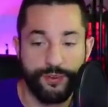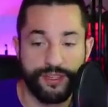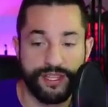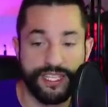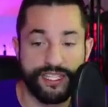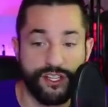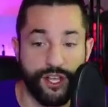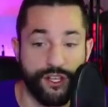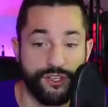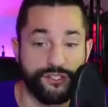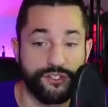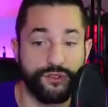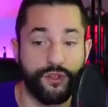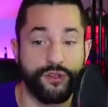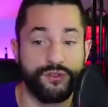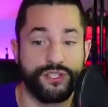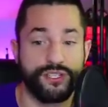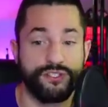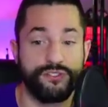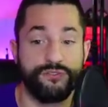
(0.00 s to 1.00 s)
But this also
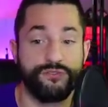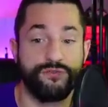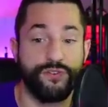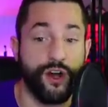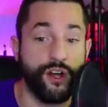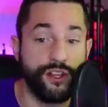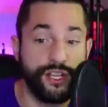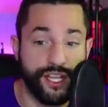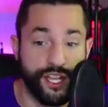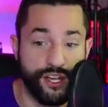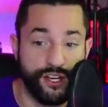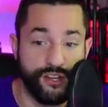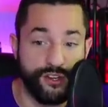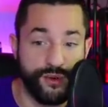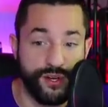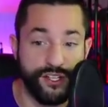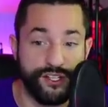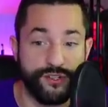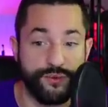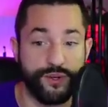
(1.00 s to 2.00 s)
goes into falling on a
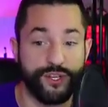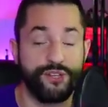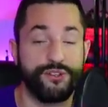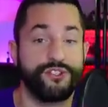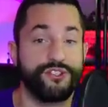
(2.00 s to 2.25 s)
creature where